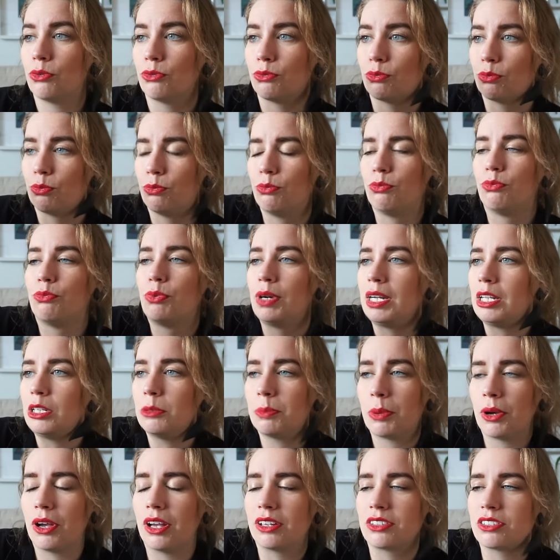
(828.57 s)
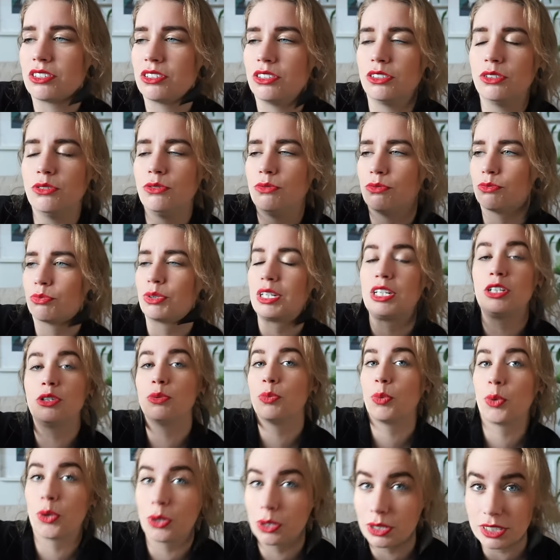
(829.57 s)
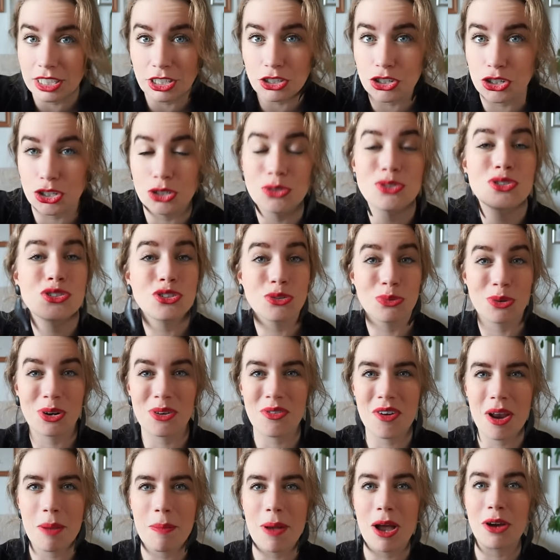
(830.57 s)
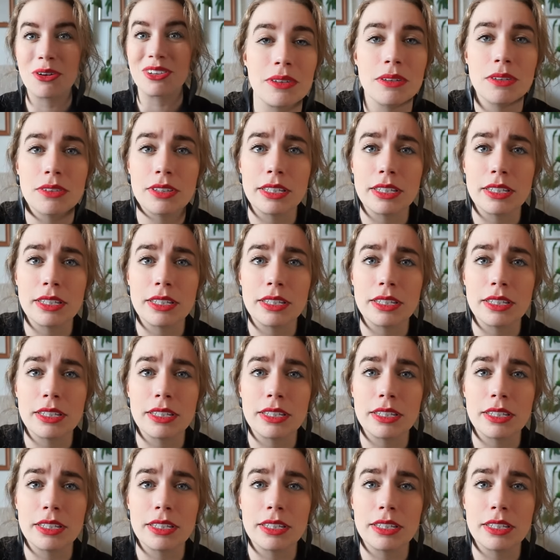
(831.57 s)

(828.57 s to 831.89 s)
real personal, real world issues to worry about.